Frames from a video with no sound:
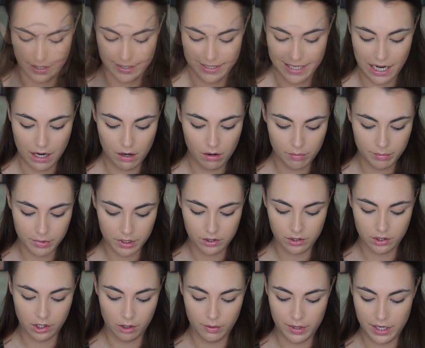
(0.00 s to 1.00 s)
Now I'm going to
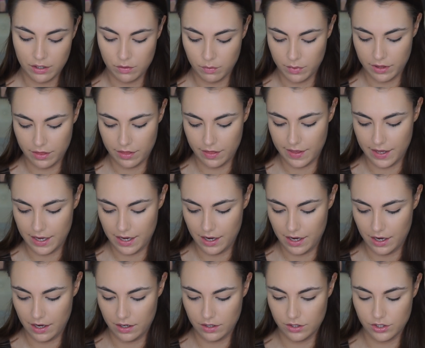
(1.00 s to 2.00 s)
go in with
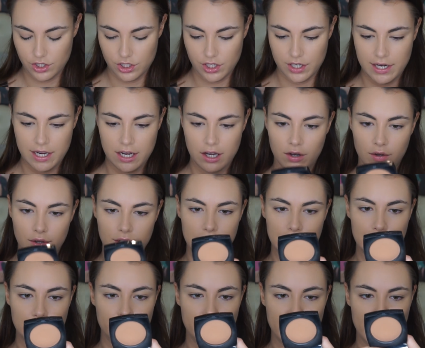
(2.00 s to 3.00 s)
the Chanel
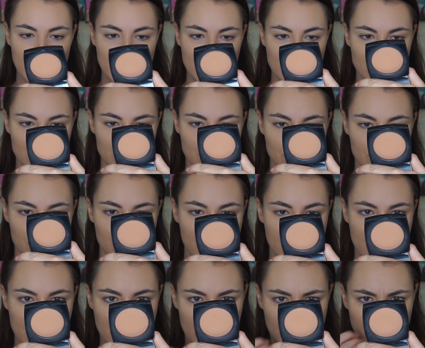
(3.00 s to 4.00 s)
Les Beiges,
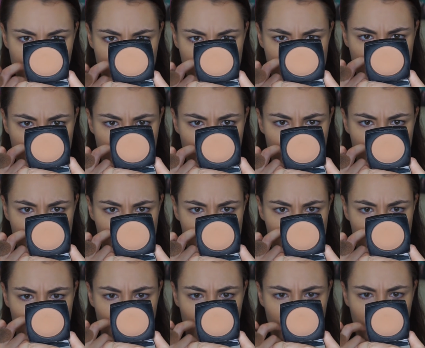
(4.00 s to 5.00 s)
and this
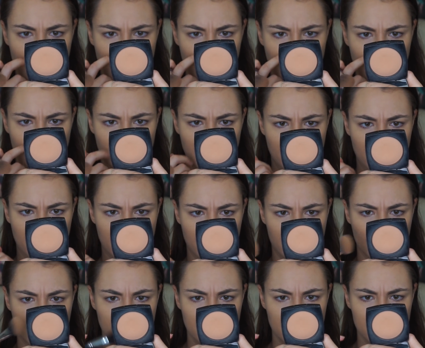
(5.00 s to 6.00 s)

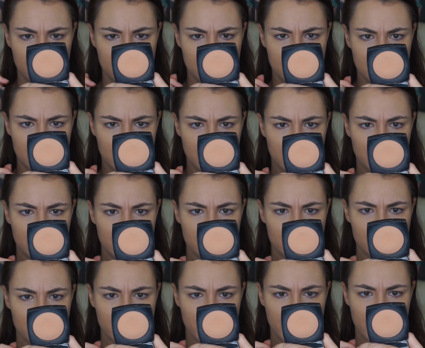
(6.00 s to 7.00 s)
is in the
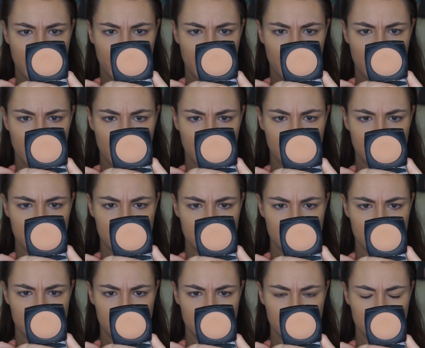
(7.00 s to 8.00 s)
shade,
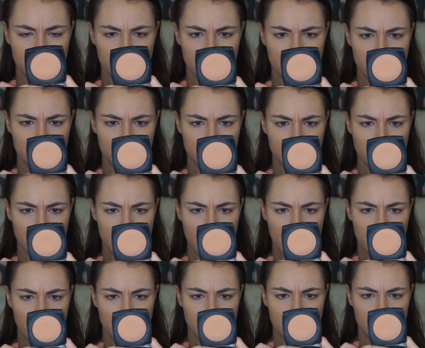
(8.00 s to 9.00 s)

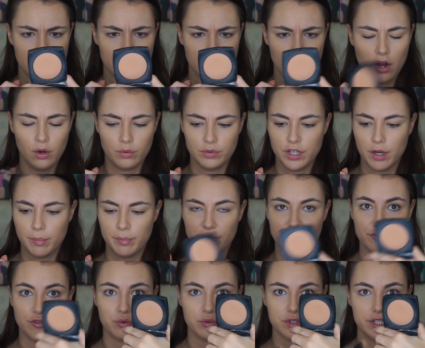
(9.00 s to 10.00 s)
number
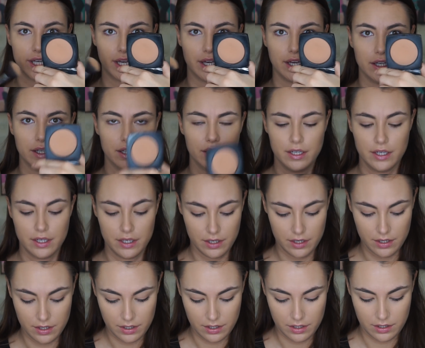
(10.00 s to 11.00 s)
40.
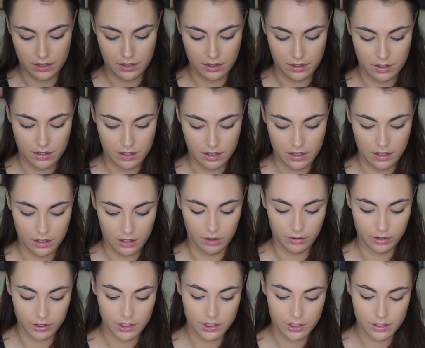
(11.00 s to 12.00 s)

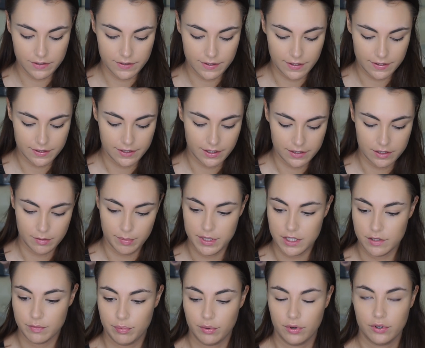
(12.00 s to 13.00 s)
I'm going to use this as a
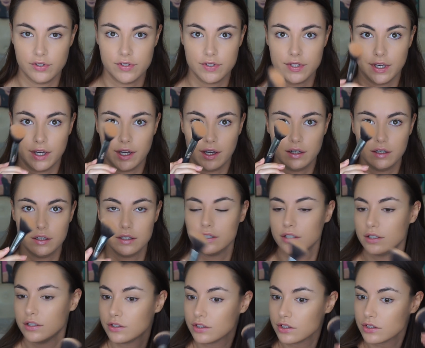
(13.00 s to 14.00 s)
bit of bronzer,
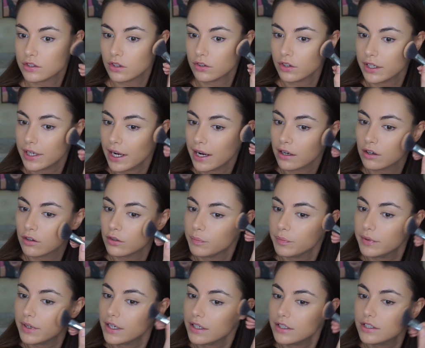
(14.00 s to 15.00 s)
just on an angled
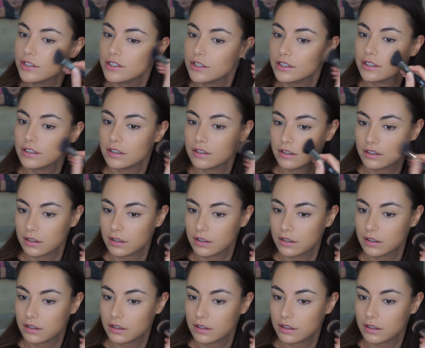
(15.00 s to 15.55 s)
brush.